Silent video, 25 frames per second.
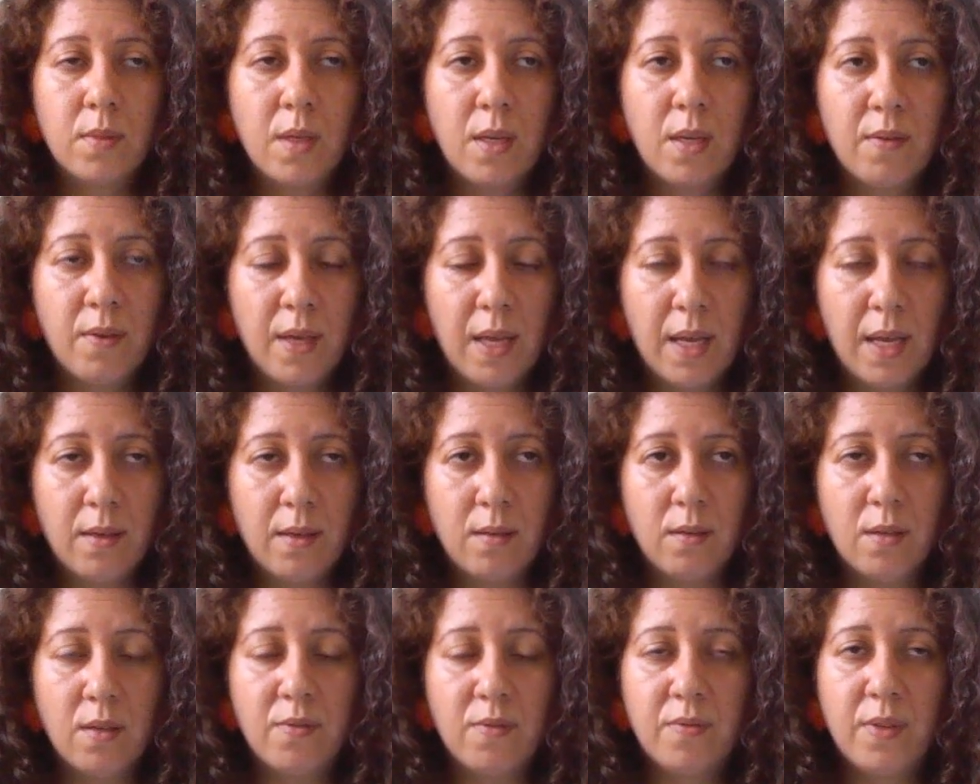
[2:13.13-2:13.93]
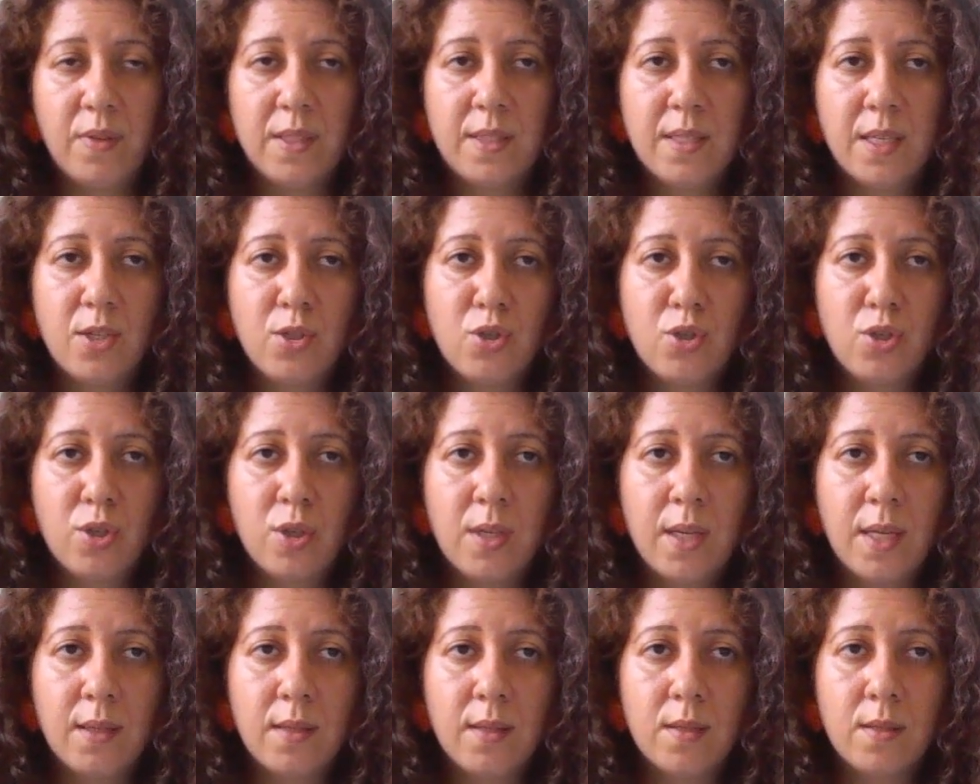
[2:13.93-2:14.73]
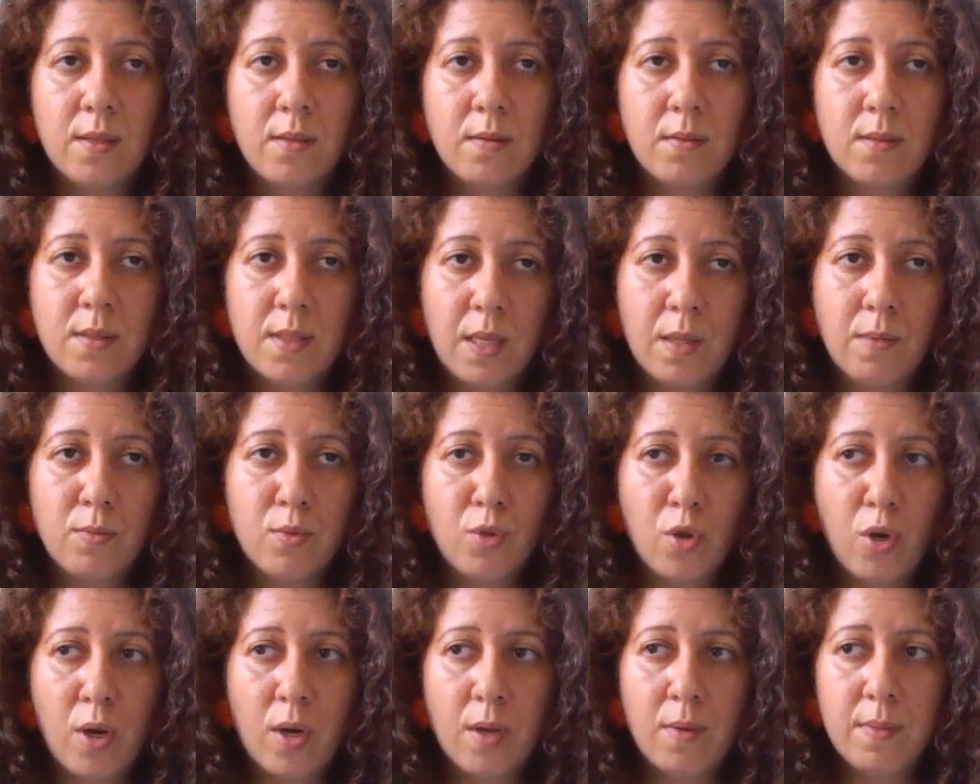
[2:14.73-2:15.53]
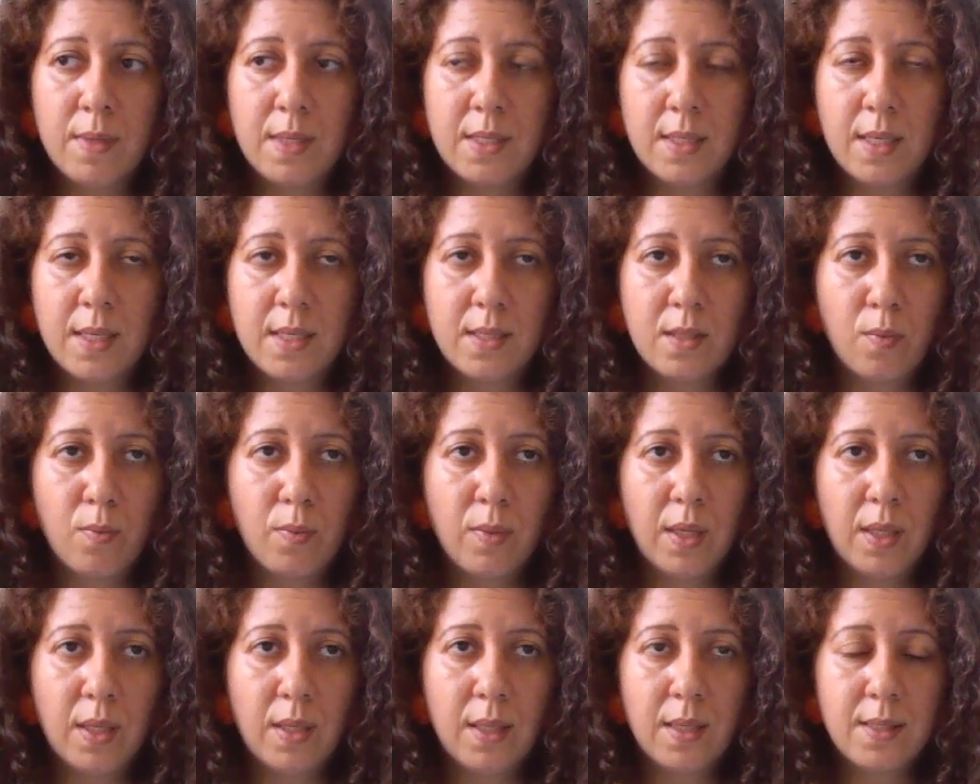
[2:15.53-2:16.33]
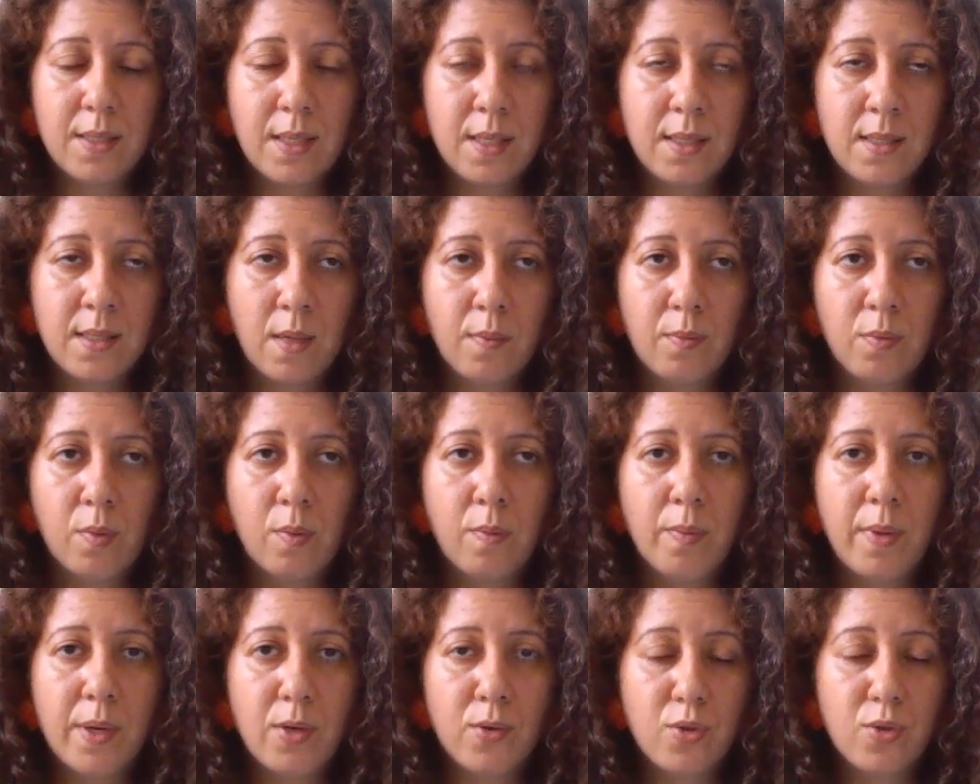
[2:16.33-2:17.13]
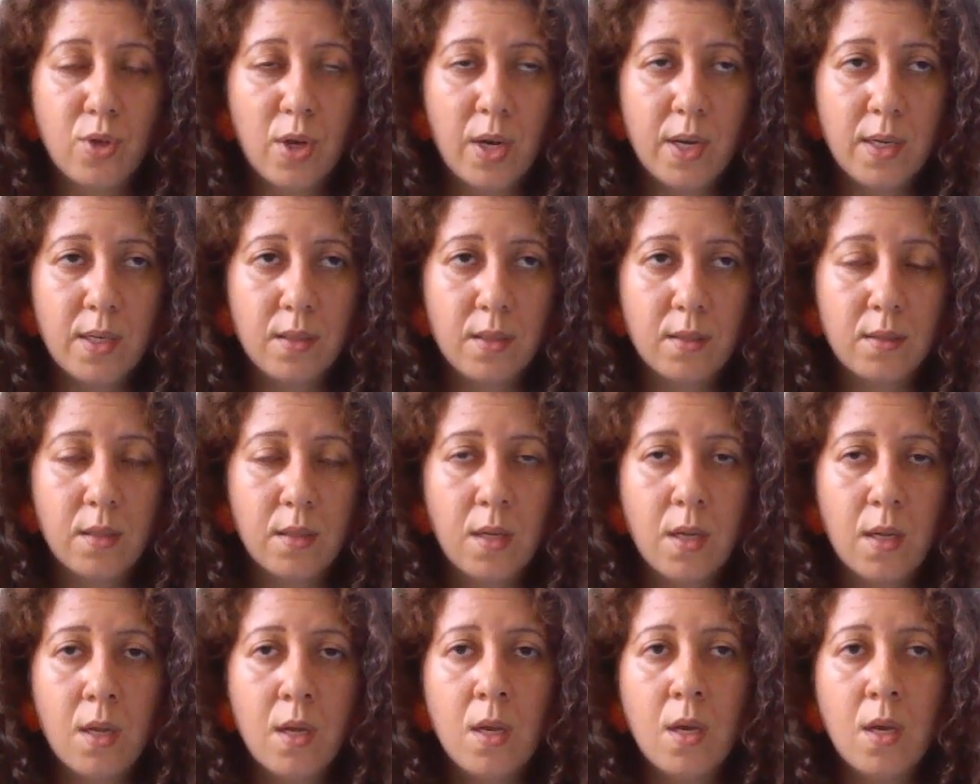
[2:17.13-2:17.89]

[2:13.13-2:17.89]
And again, if attention at the same time is not something that's acceptable by your child,